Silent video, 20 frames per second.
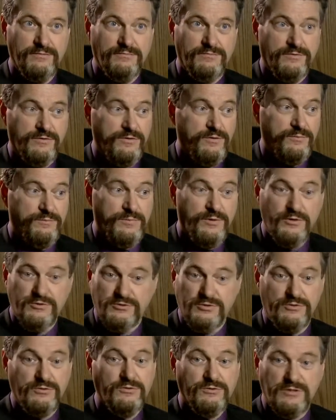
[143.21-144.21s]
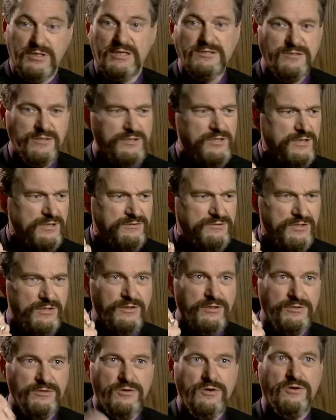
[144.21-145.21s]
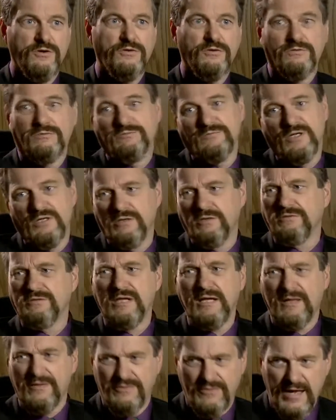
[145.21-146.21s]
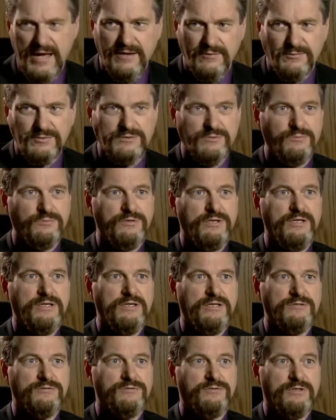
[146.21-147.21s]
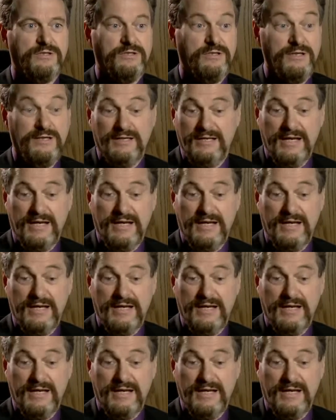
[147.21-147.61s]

for the person who doesn't necessarily know, oh yeah, that was a brain injury,